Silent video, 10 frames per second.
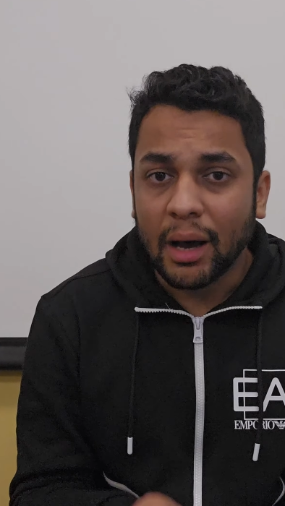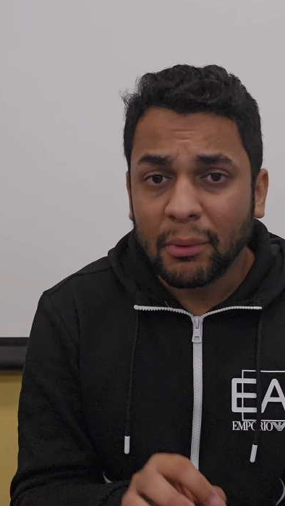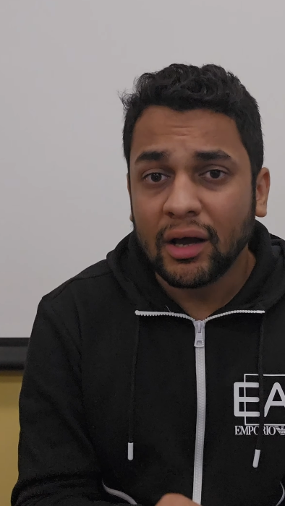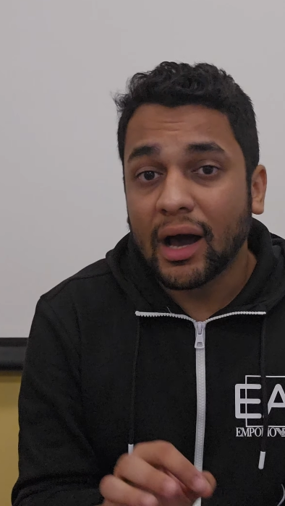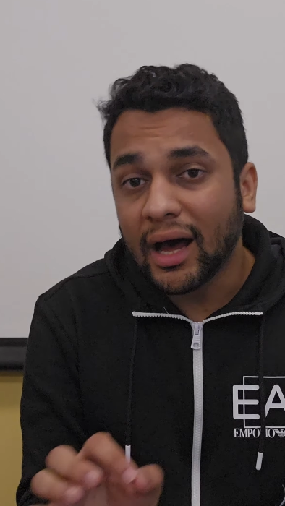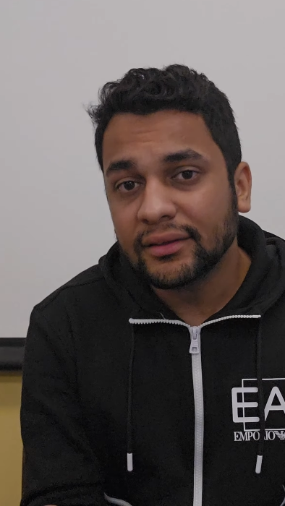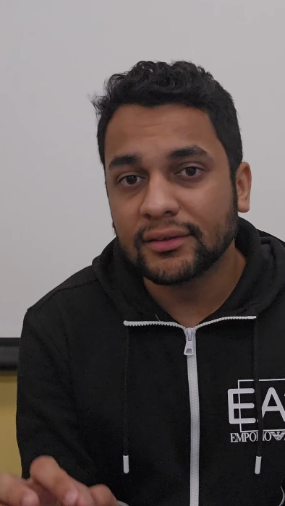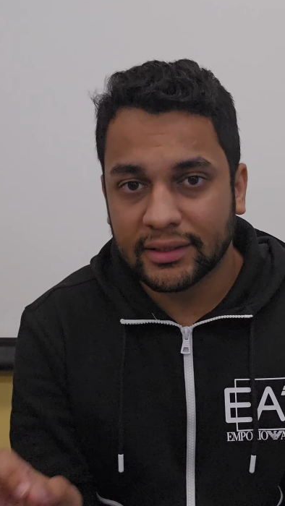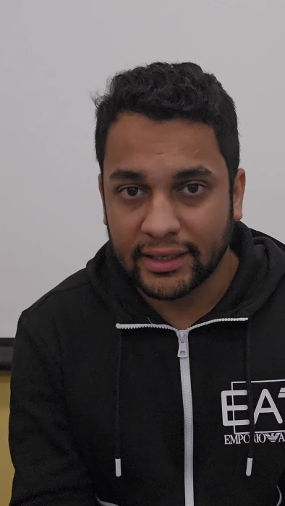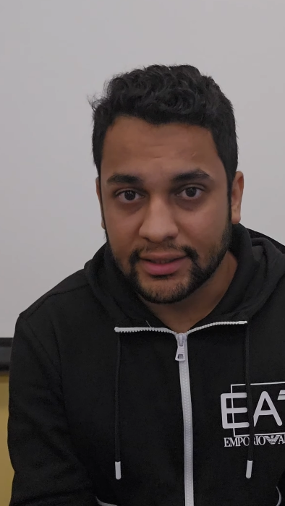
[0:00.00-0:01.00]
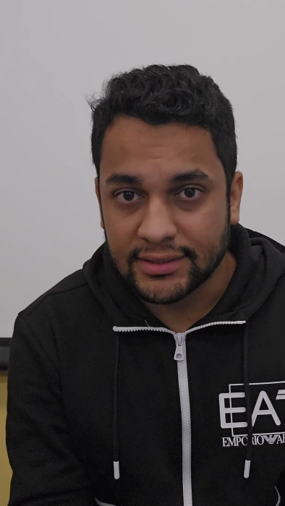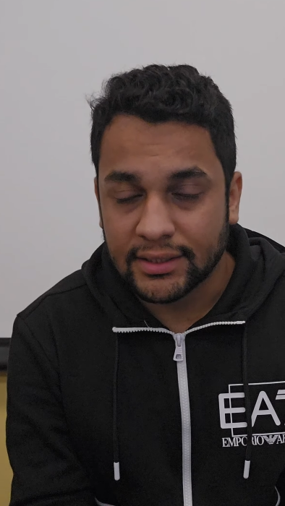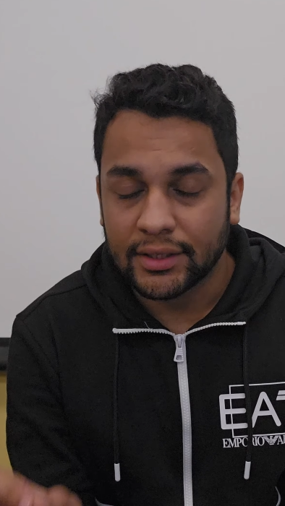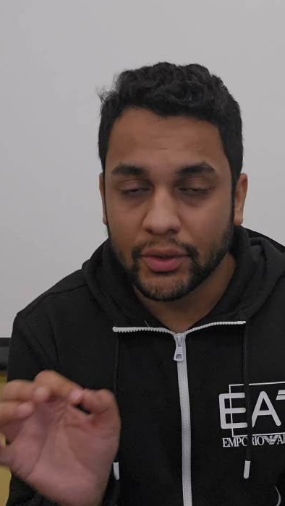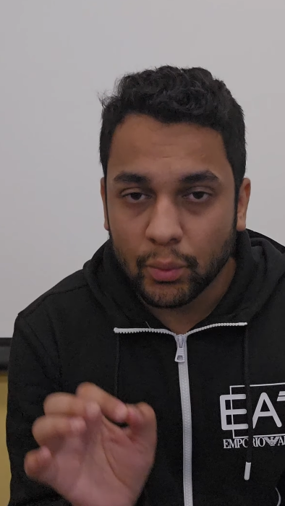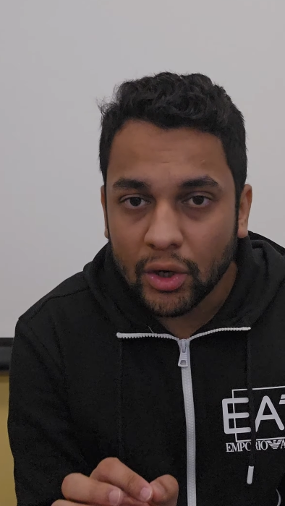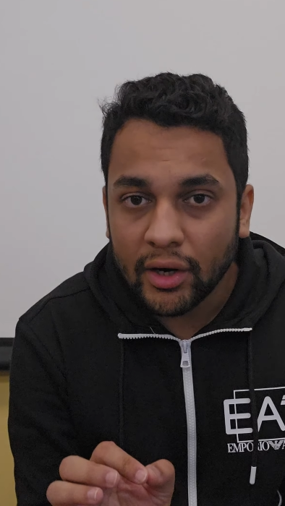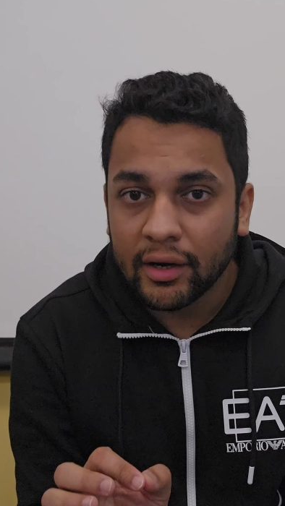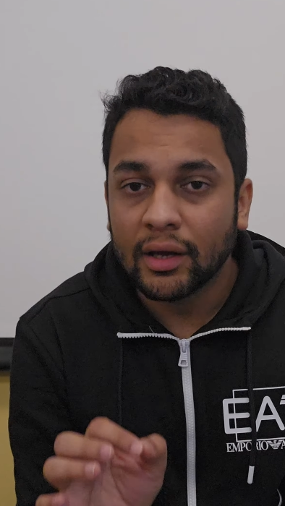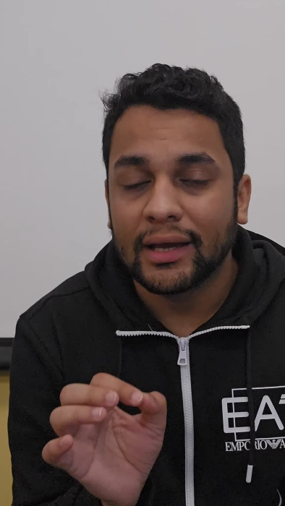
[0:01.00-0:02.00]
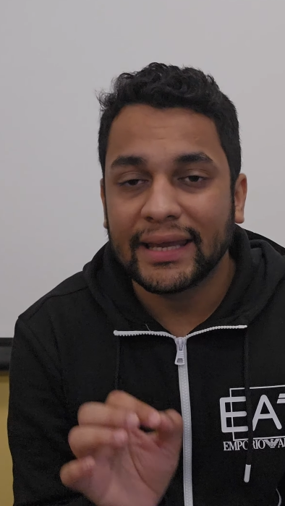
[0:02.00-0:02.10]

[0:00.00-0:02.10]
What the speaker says: Among other things, the word